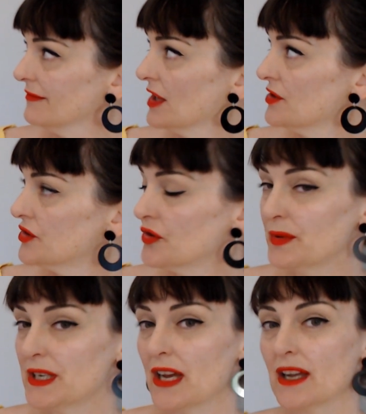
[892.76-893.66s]

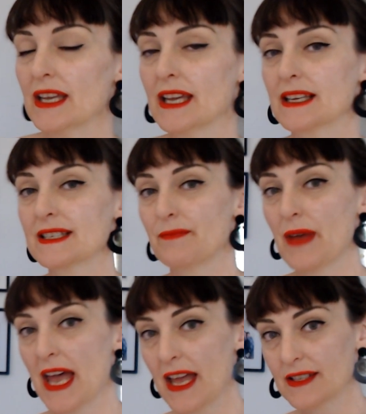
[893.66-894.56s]
Jupiter
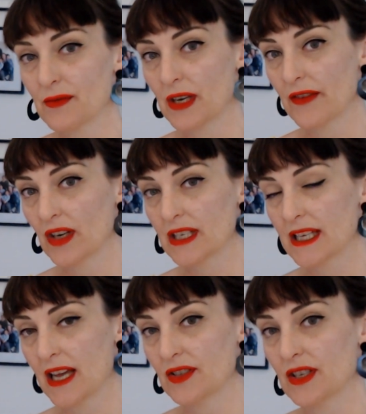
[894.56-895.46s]
expands whatever it
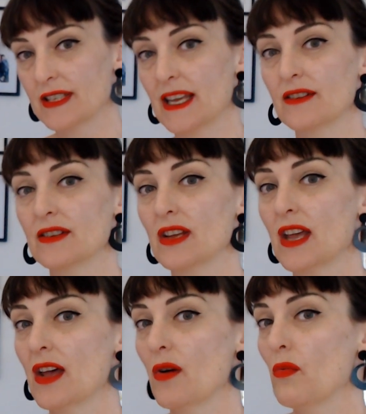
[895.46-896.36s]
touches, and
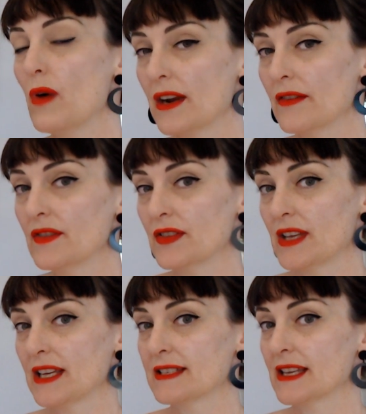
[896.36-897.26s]
one of the
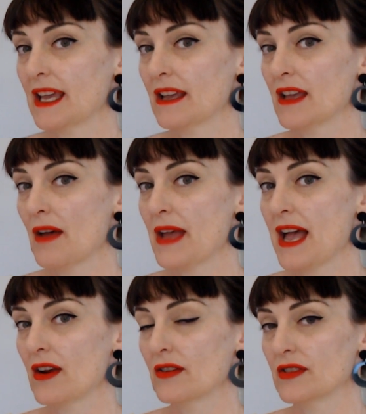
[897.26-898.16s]
things that can come
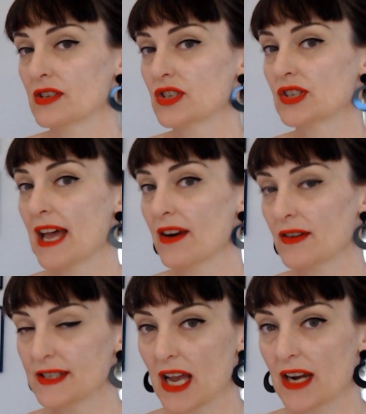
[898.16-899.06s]
out on the shadow
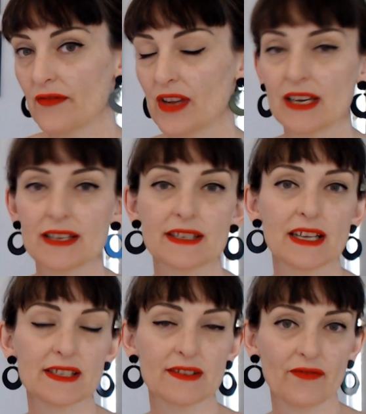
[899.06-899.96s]
side of Venus
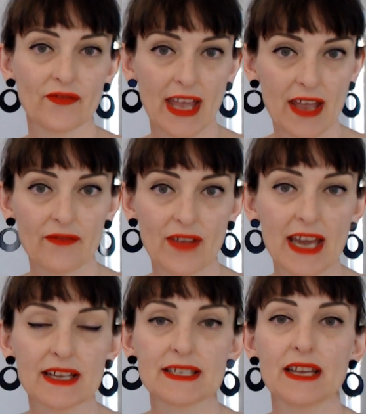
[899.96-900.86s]
is
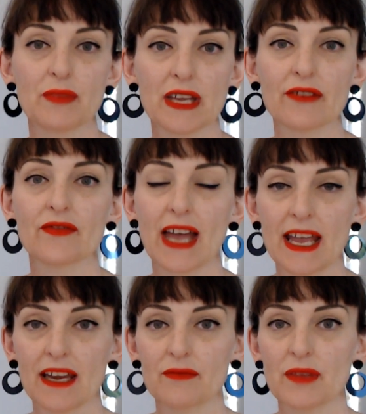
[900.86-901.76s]
vanity, being
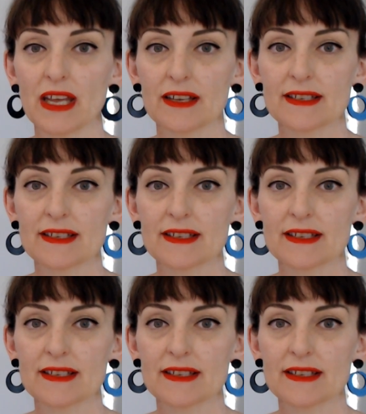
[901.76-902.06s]
vain, being